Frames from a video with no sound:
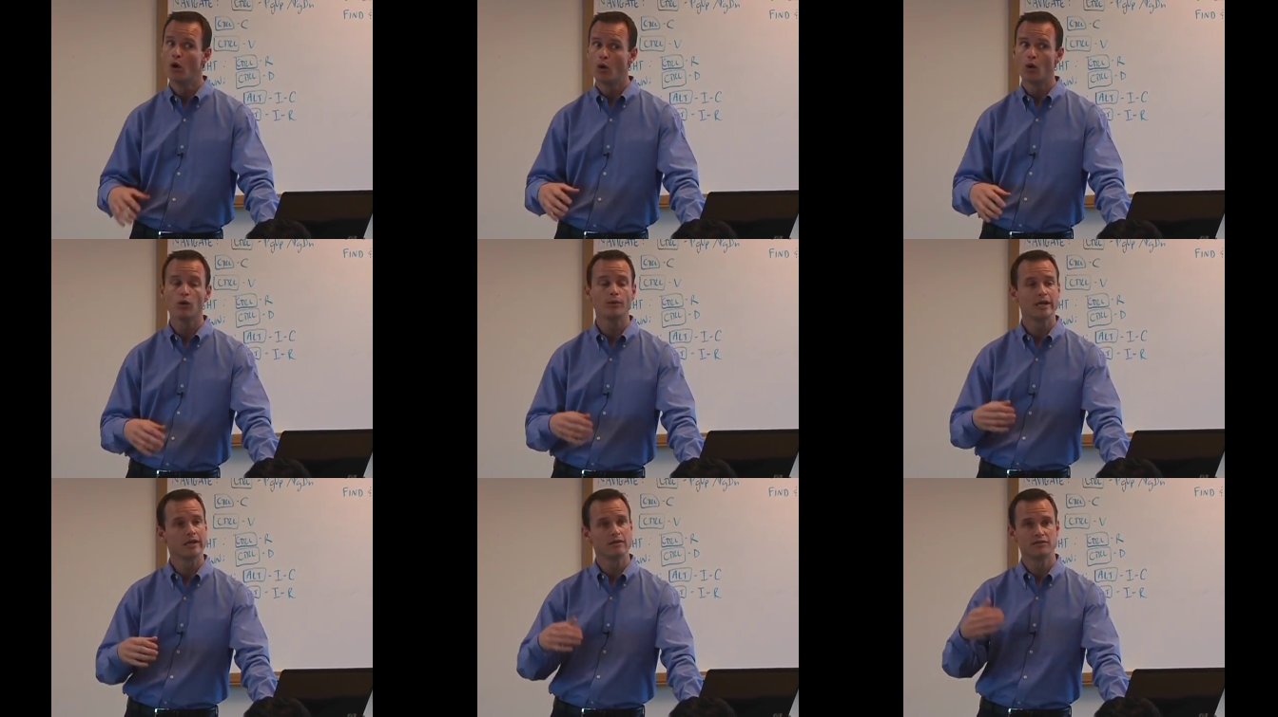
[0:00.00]
Or
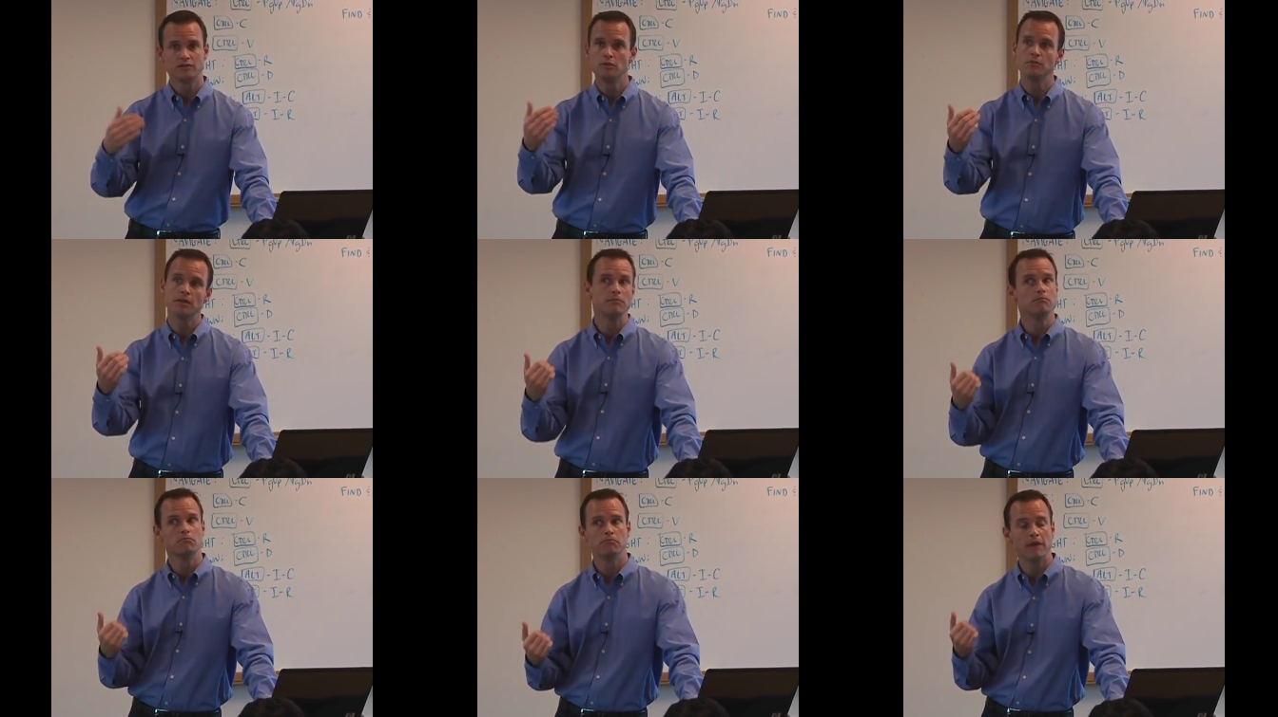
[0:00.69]
we could assume that
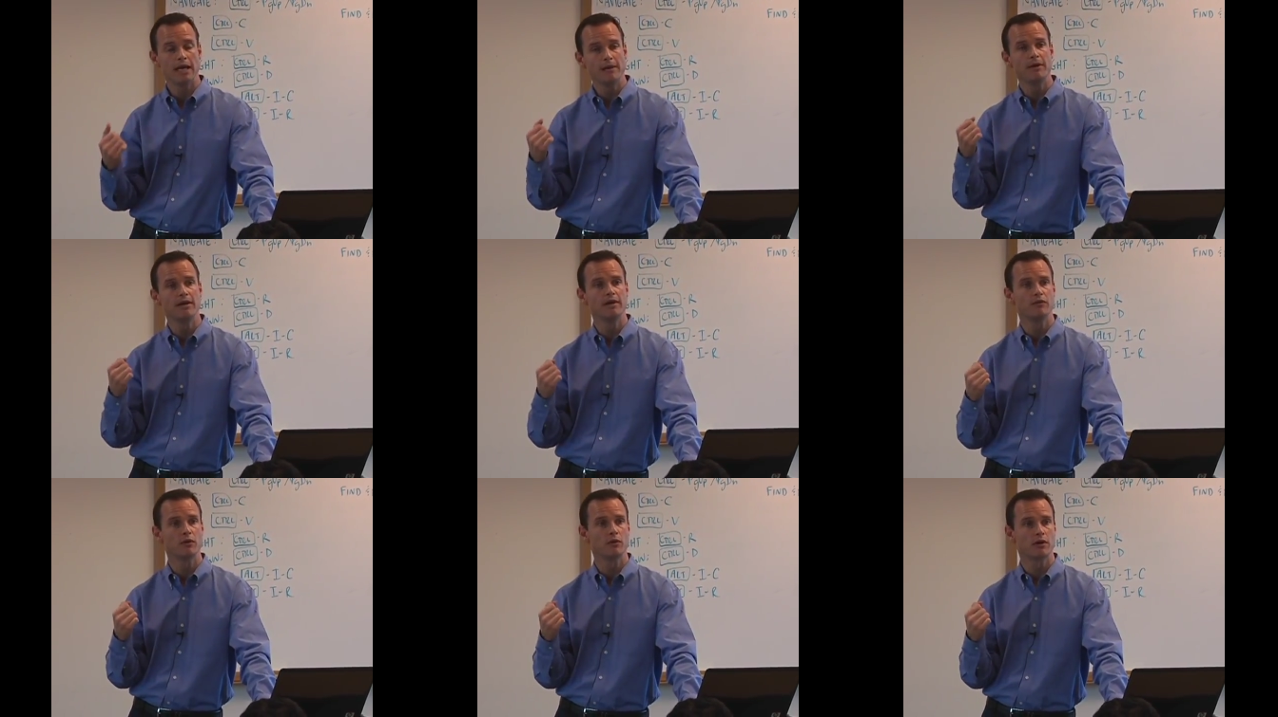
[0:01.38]
maybe
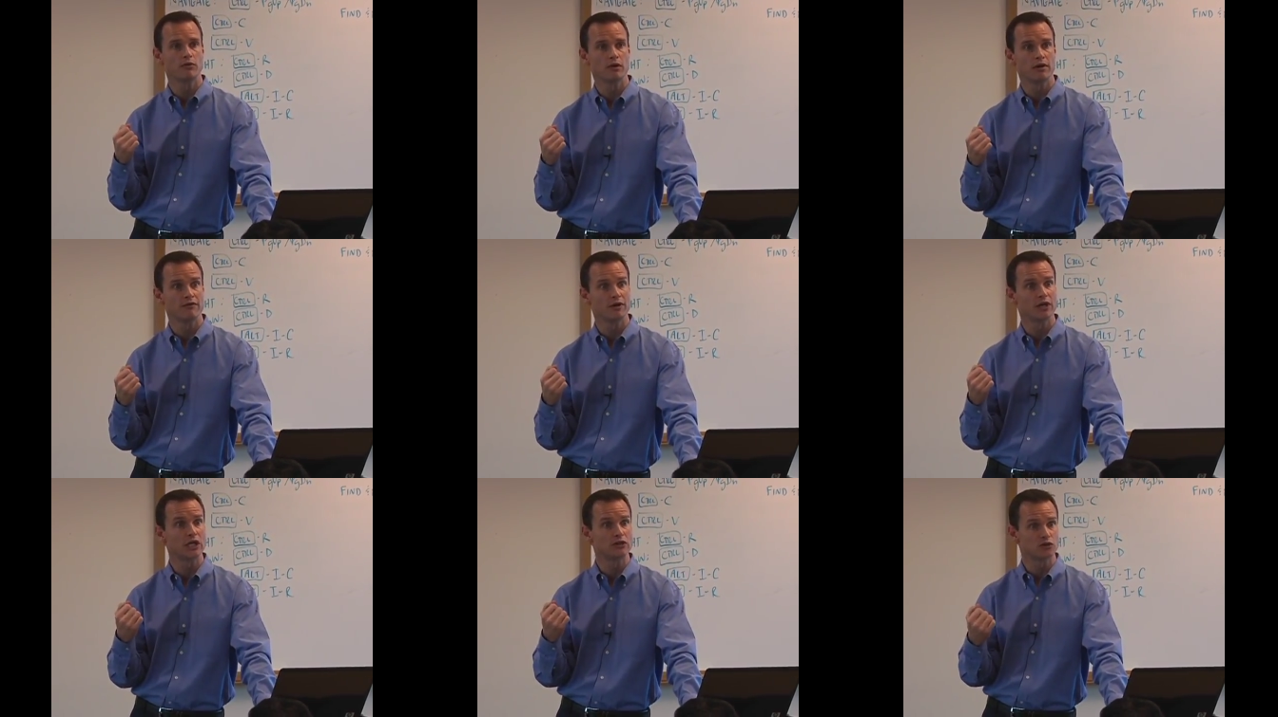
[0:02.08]
if we want to run a
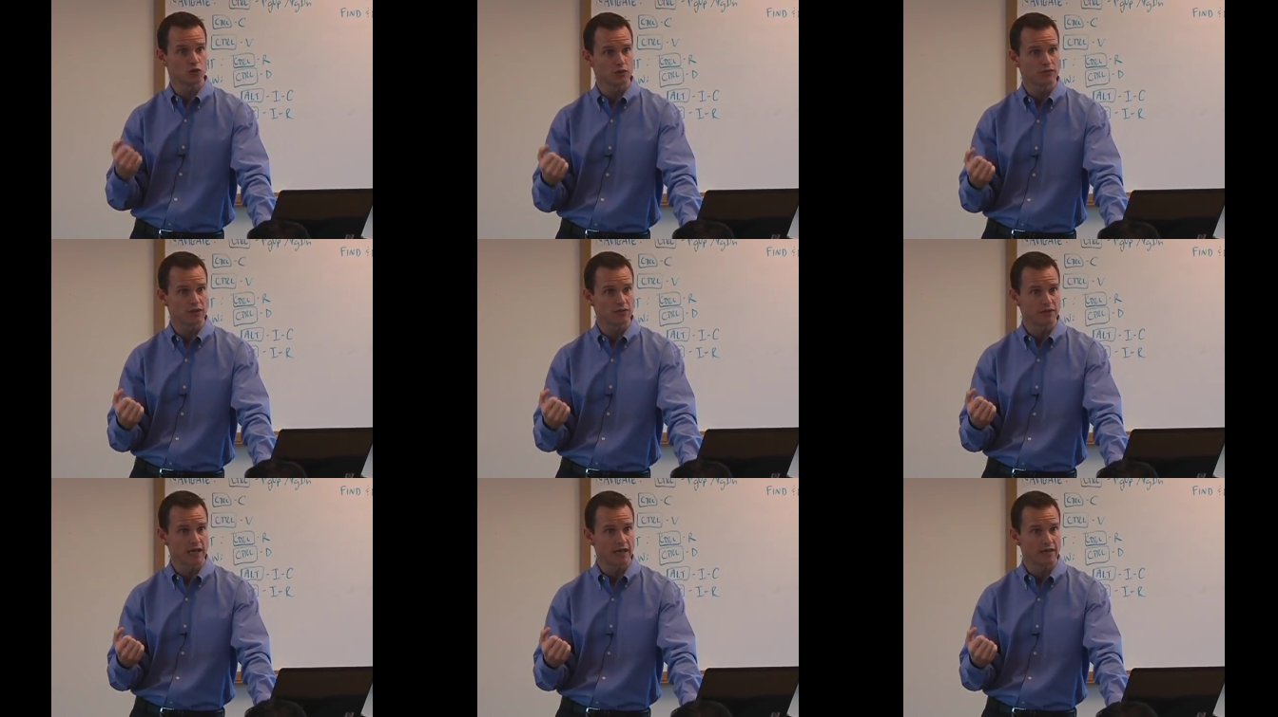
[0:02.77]
very
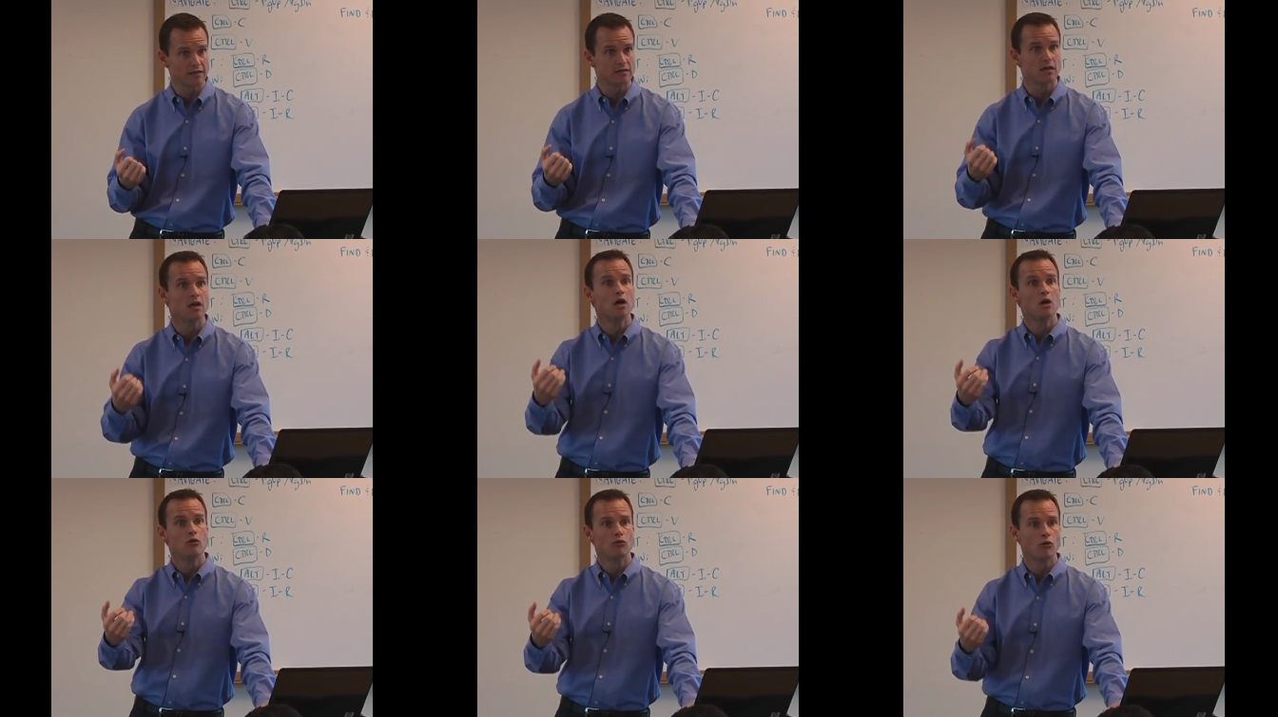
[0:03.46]
conservative case,
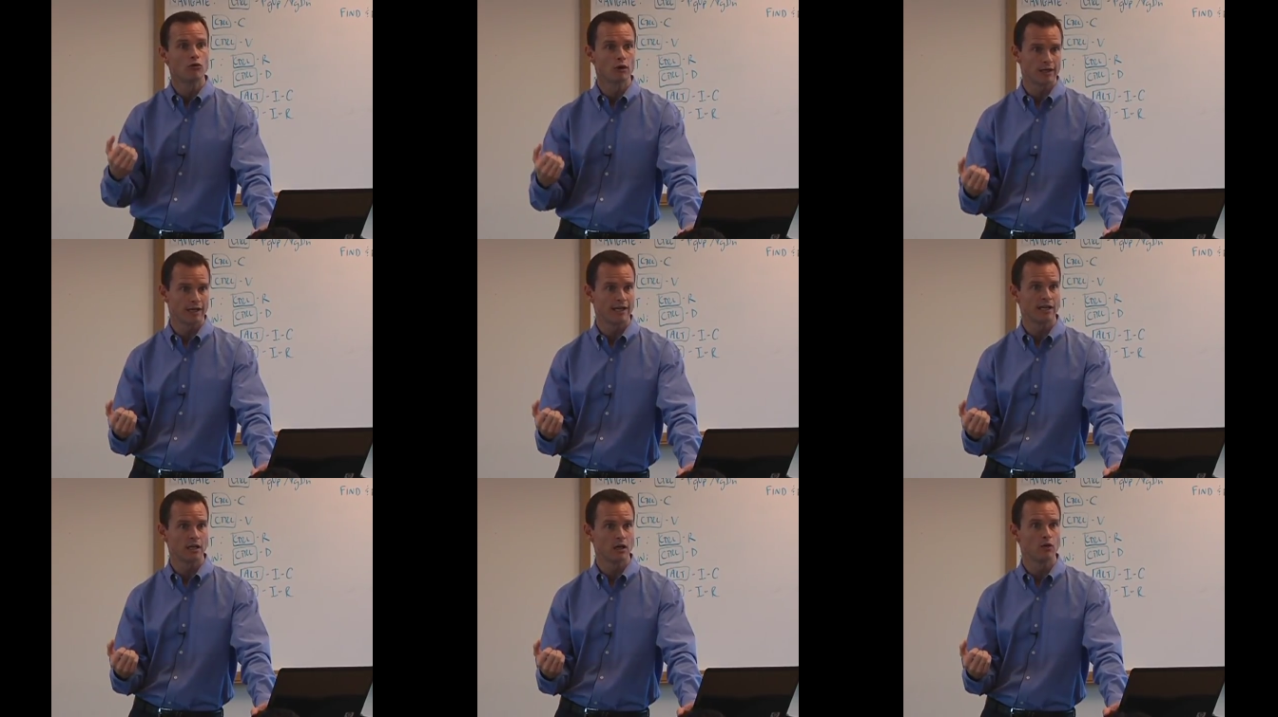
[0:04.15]
we'll run it
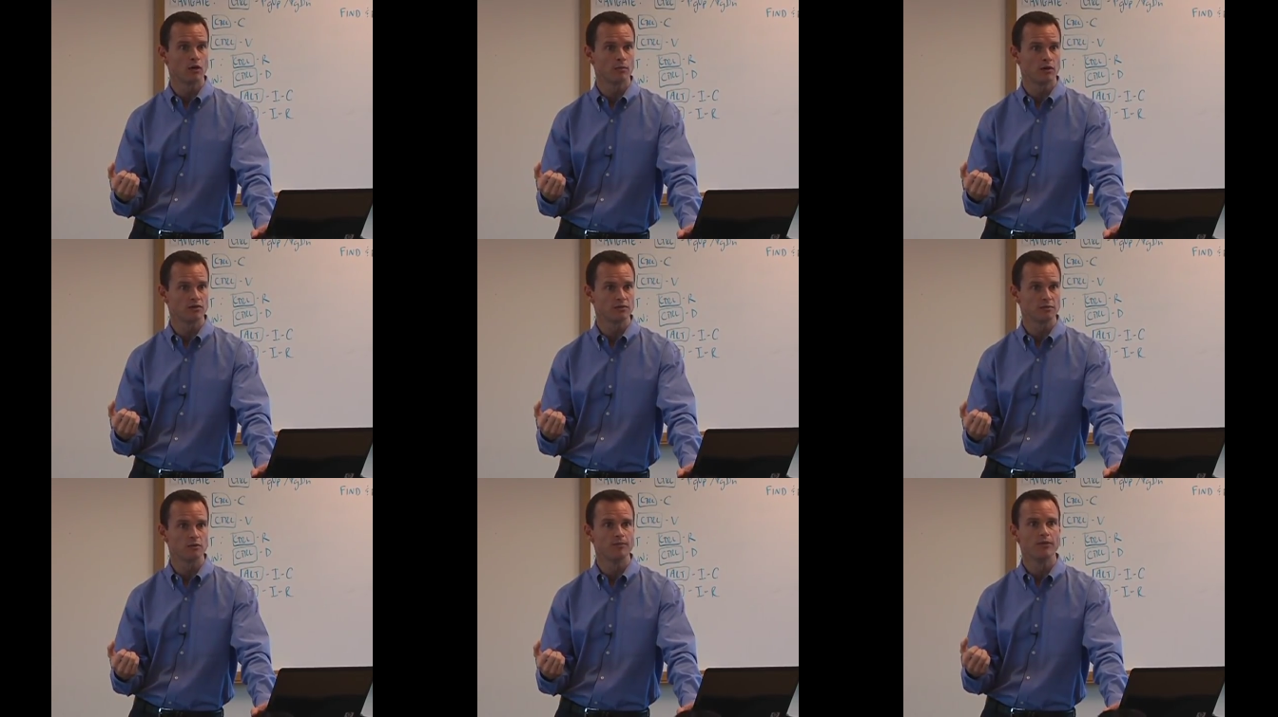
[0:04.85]
at a lower
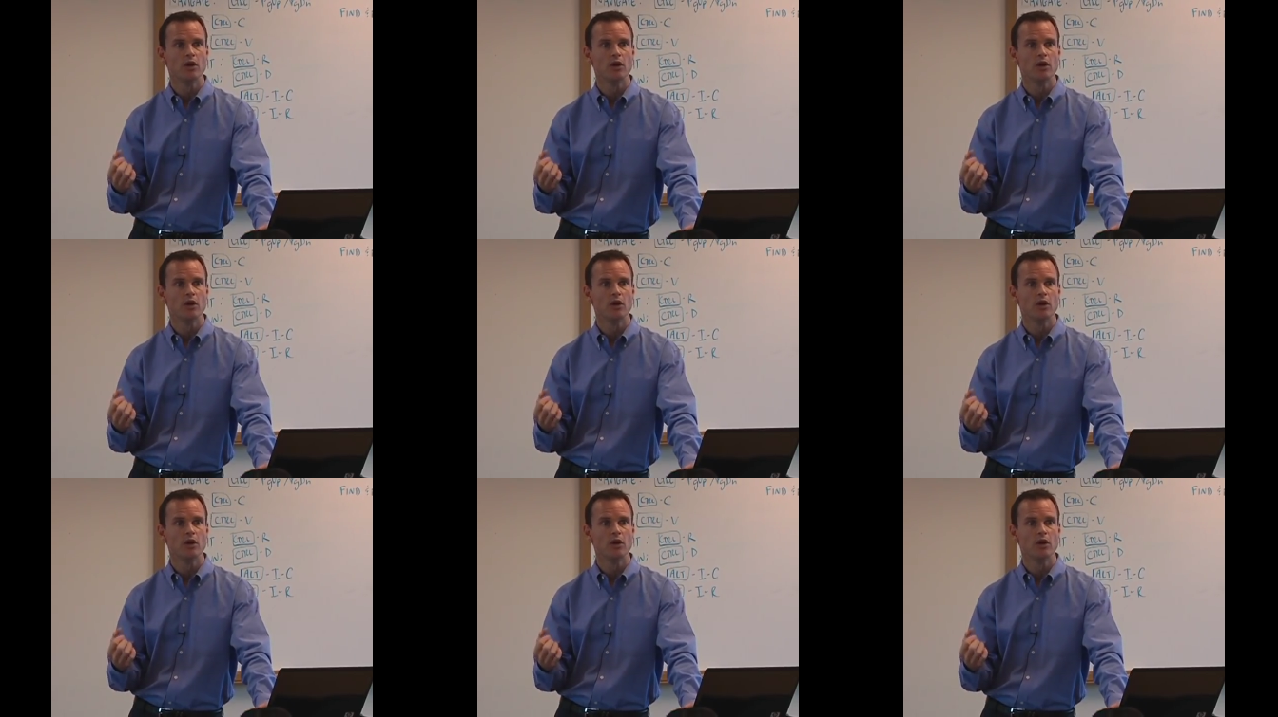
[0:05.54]
multiple.